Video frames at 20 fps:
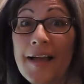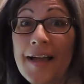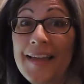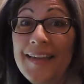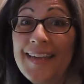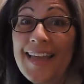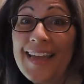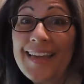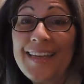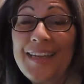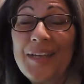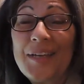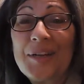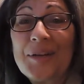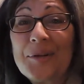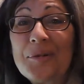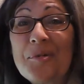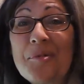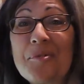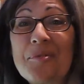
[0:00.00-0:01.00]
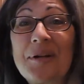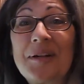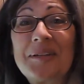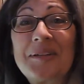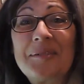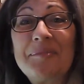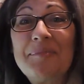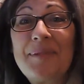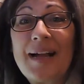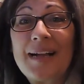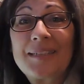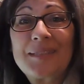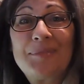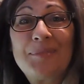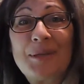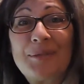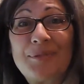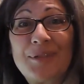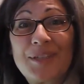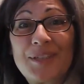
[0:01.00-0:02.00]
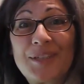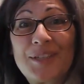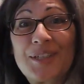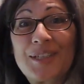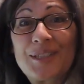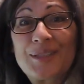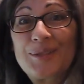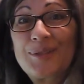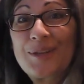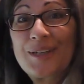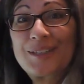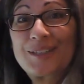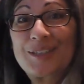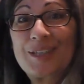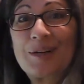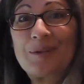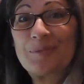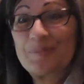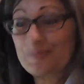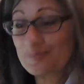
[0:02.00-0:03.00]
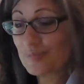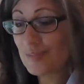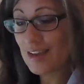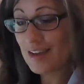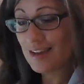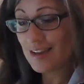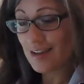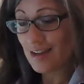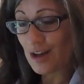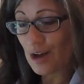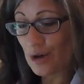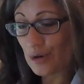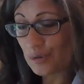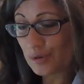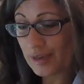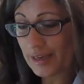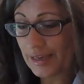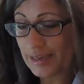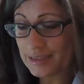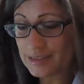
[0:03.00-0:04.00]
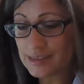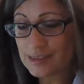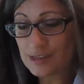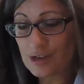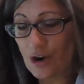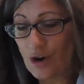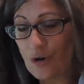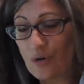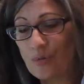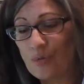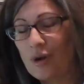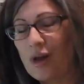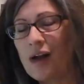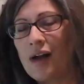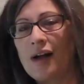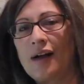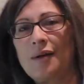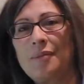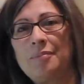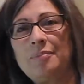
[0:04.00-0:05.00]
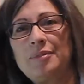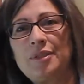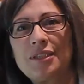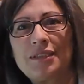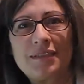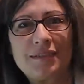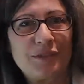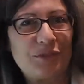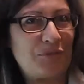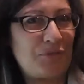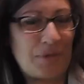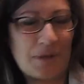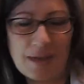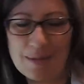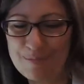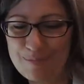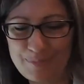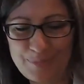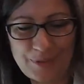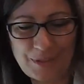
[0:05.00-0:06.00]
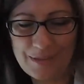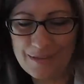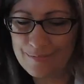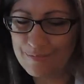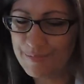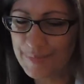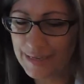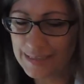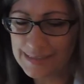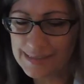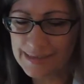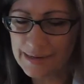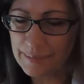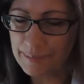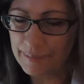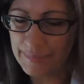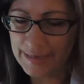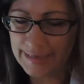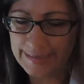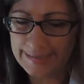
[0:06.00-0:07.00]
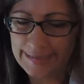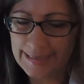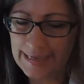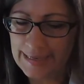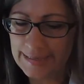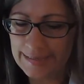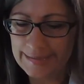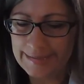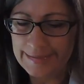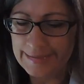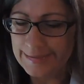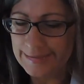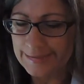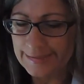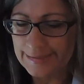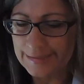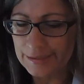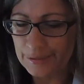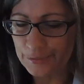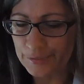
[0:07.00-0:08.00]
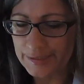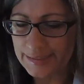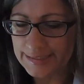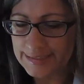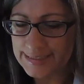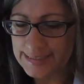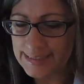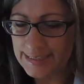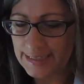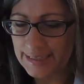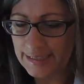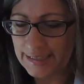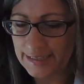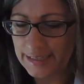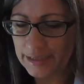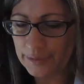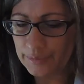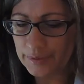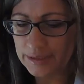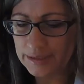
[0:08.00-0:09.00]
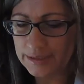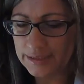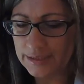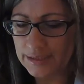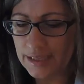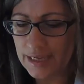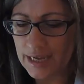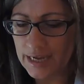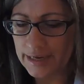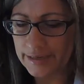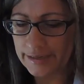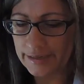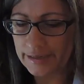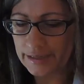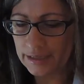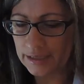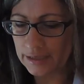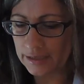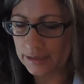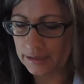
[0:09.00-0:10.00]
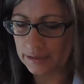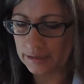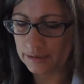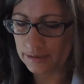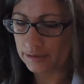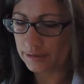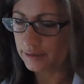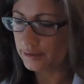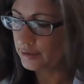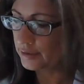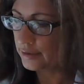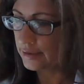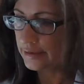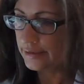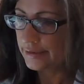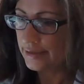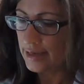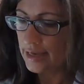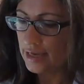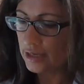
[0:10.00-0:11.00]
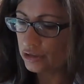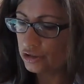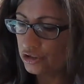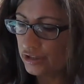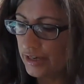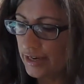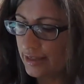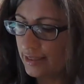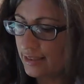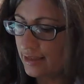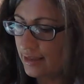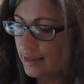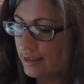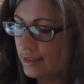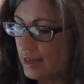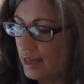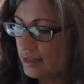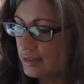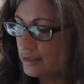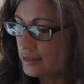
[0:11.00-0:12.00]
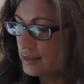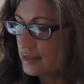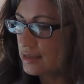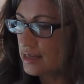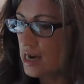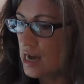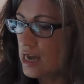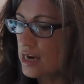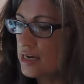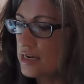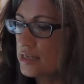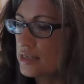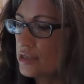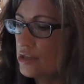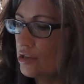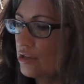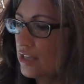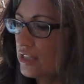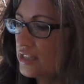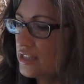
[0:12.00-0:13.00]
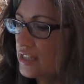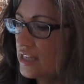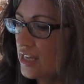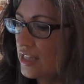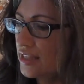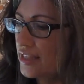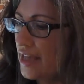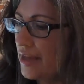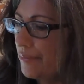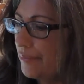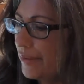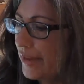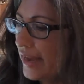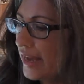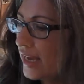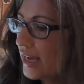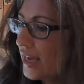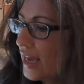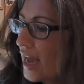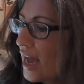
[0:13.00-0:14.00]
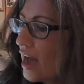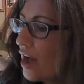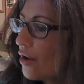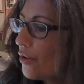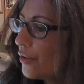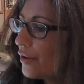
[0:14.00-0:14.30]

Annette here. Welcome back to my rug cooking talk show. Okay, so just mixing up my green tea here with a little honey. Actually, I think that's done, so let's get that bag out.